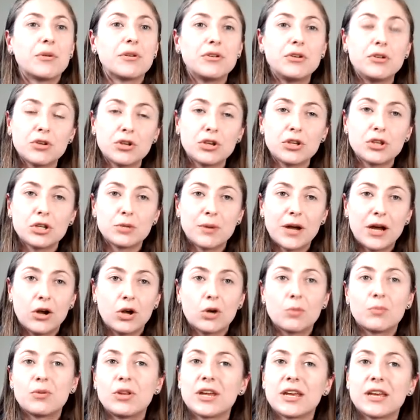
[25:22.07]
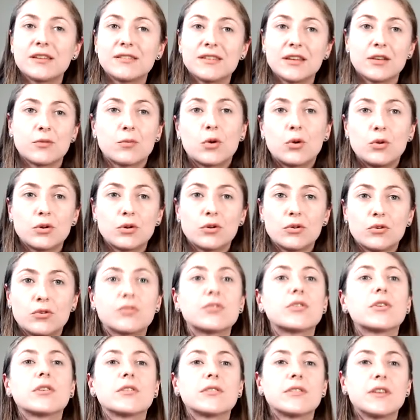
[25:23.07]
Nuclear power plants and roller
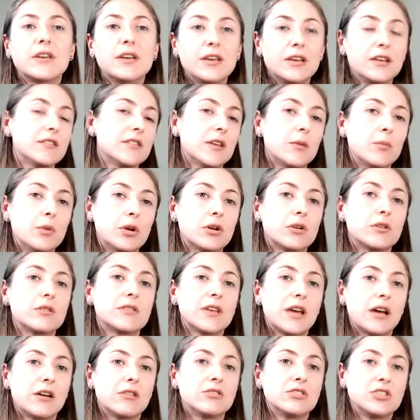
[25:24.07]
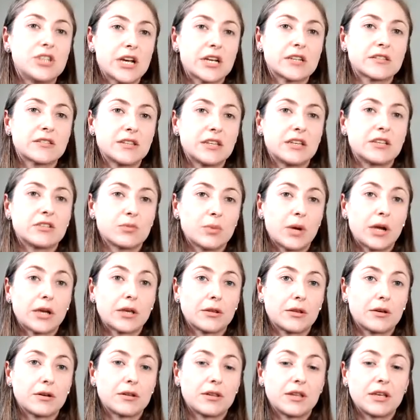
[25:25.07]
coasters, someone goes out and checks things
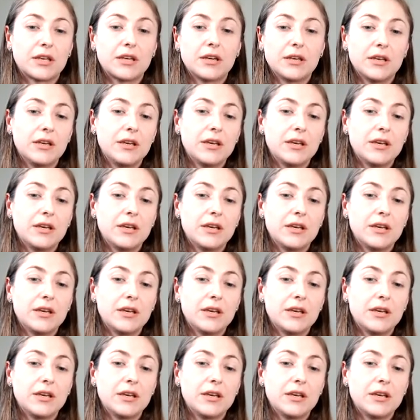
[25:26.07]
regularly.